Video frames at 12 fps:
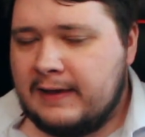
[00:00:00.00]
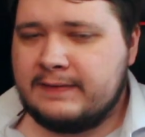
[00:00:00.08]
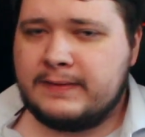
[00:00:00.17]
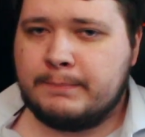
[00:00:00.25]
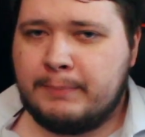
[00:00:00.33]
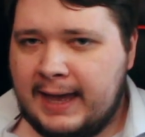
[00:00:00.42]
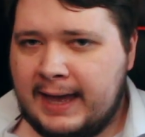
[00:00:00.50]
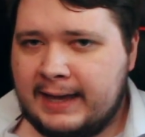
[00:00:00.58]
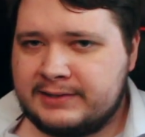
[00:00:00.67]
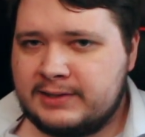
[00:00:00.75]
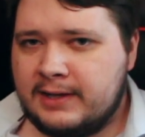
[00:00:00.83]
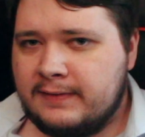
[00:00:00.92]
in the
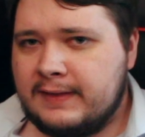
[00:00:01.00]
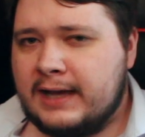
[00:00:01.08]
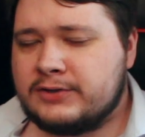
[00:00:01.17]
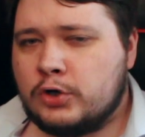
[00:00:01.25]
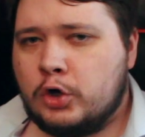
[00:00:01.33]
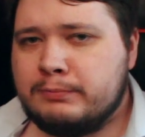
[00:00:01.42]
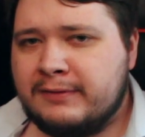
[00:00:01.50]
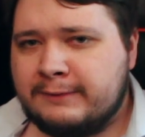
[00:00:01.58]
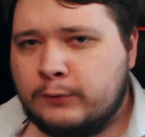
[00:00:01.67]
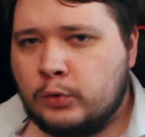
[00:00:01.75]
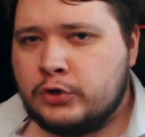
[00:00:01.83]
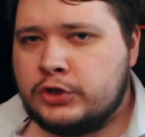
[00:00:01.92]
past. That's her
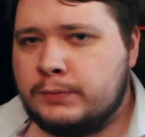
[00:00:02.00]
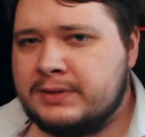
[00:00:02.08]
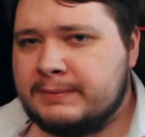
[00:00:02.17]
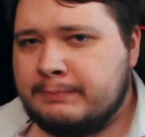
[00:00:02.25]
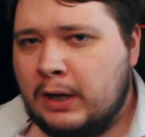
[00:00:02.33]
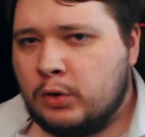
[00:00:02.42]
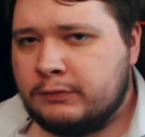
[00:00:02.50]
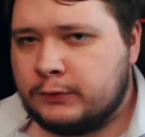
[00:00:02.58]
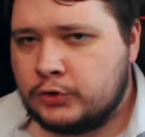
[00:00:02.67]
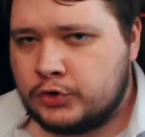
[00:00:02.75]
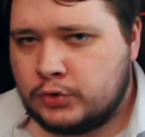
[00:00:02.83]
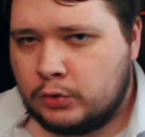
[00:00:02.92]
before she was a
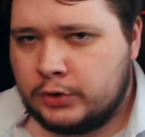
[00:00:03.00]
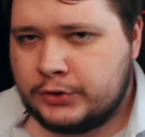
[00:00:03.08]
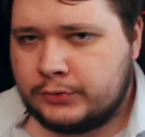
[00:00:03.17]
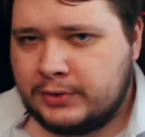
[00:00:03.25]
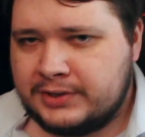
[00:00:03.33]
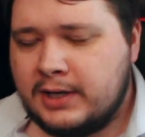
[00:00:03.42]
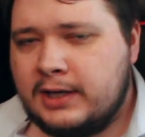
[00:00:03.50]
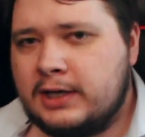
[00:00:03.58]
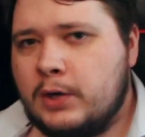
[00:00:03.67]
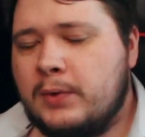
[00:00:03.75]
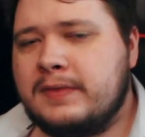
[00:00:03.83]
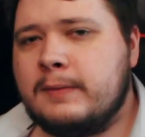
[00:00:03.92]
powerful sorceress.
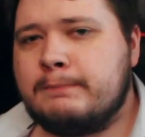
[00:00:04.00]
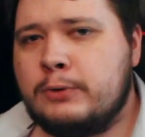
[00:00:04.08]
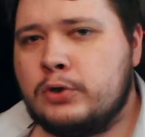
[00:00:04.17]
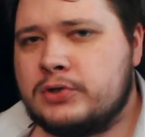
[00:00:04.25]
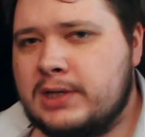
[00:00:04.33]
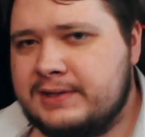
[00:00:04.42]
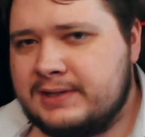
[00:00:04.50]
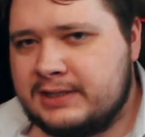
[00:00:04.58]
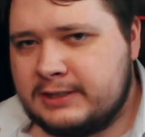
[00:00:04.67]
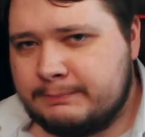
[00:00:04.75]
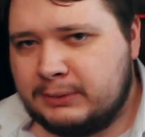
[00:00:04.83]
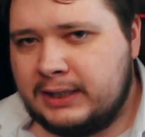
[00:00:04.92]
Now in the books it is
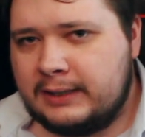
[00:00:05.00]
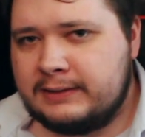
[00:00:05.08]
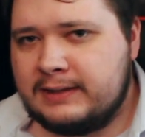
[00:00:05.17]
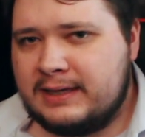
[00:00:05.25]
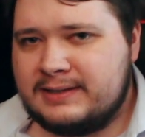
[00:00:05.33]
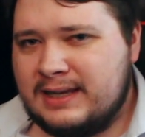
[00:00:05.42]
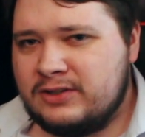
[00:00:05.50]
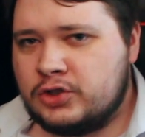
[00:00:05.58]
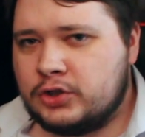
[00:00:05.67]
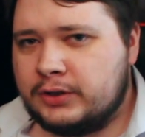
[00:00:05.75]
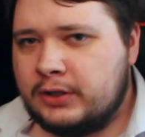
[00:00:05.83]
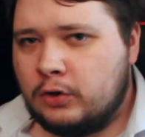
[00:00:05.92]
explained that
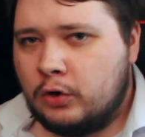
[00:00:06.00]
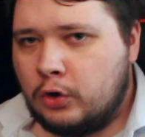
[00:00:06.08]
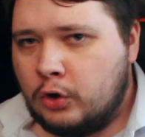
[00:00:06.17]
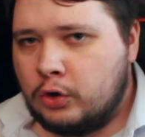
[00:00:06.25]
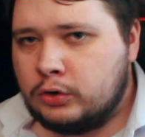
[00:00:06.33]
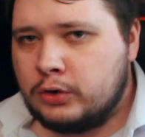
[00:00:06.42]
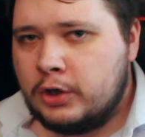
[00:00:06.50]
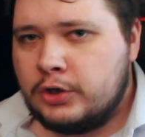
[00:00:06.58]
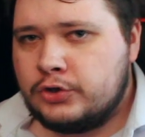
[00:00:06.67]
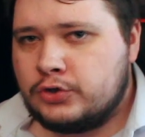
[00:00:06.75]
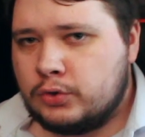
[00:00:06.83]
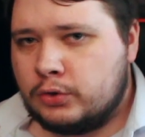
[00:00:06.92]
essentially all
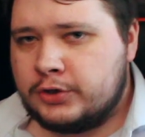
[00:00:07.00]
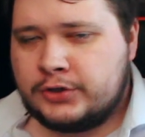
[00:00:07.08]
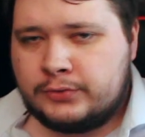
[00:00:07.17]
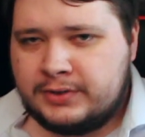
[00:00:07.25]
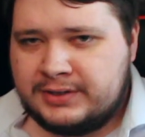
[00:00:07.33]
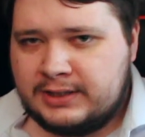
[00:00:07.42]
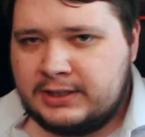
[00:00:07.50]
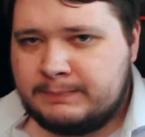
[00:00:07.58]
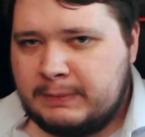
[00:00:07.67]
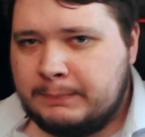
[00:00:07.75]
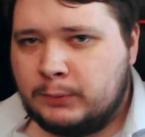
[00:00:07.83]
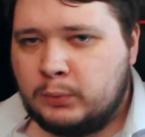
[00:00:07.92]
sorceresses,
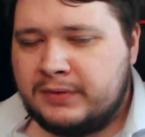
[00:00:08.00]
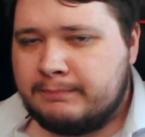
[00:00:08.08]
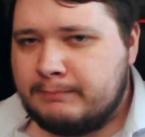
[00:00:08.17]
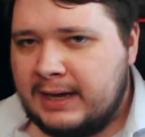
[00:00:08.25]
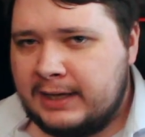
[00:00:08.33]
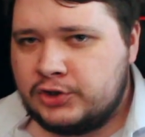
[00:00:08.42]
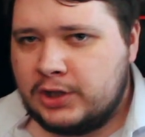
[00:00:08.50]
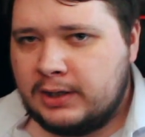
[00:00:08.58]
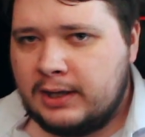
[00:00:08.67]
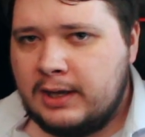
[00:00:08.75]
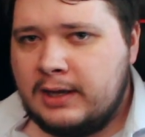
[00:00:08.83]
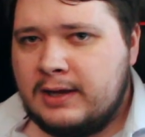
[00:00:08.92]
people with
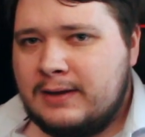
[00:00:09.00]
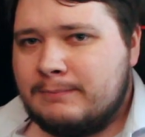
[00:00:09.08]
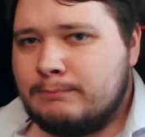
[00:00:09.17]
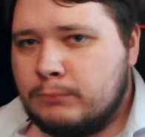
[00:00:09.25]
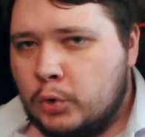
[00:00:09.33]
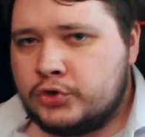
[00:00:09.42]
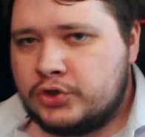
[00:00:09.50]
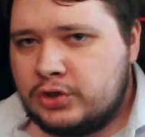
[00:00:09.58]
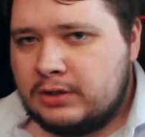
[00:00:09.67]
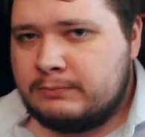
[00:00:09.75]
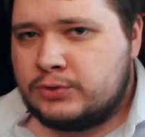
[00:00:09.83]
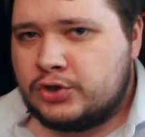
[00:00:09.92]
magic, most
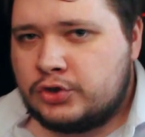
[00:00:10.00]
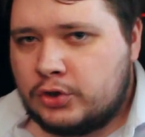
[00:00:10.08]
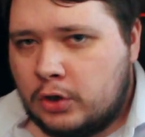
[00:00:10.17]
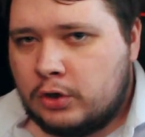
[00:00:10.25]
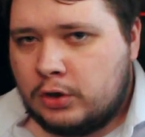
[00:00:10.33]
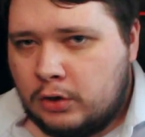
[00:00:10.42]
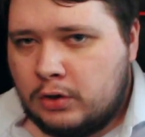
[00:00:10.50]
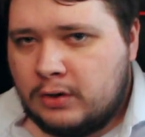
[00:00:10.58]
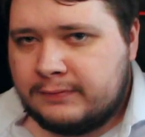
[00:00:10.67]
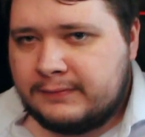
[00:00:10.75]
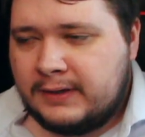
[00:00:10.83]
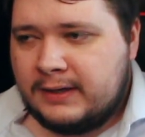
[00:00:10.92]
of them start
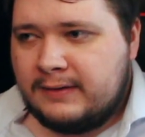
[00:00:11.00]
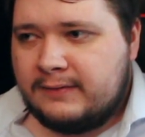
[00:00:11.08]
off